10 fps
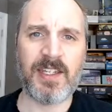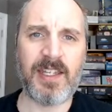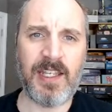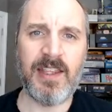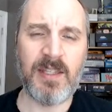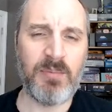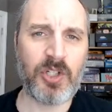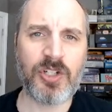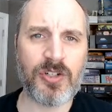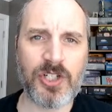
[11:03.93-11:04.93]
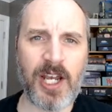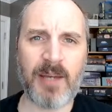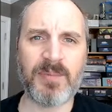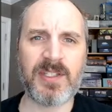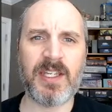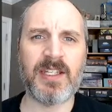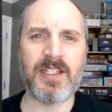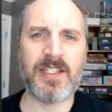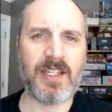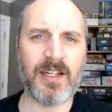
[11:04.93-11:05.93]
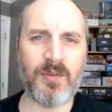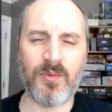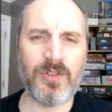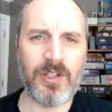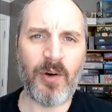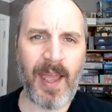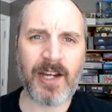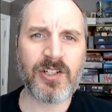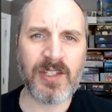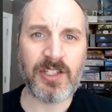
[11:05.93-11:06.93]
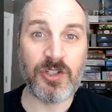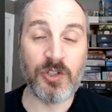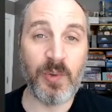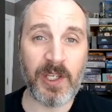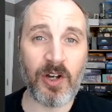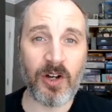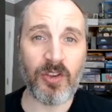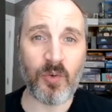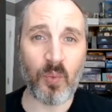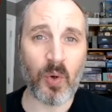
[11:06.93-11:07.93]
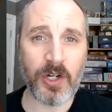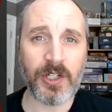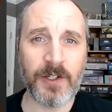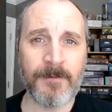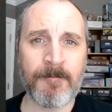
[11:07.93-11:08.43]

in the butcher shops and, actually doing all the work?